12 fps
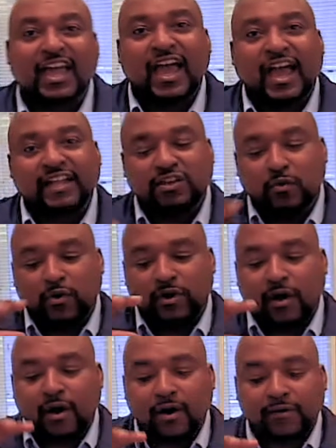And you want
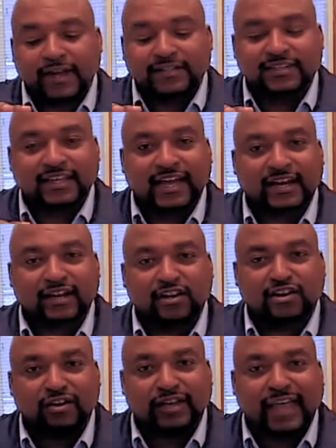all that to kind of
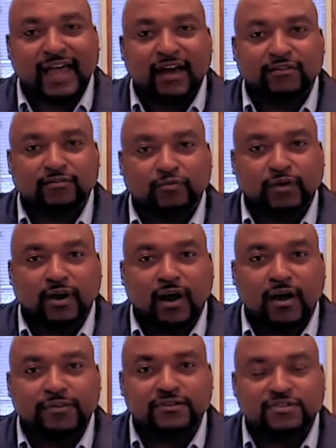cook out where all
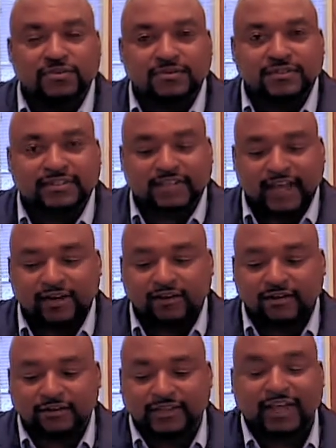the juices kind of
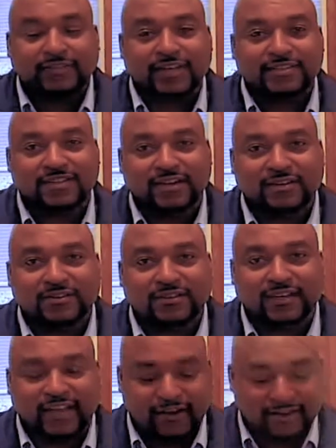cooked out. That's how you do the
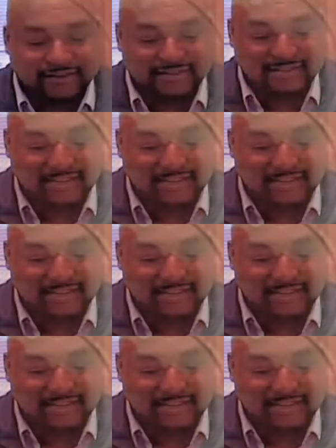carrots.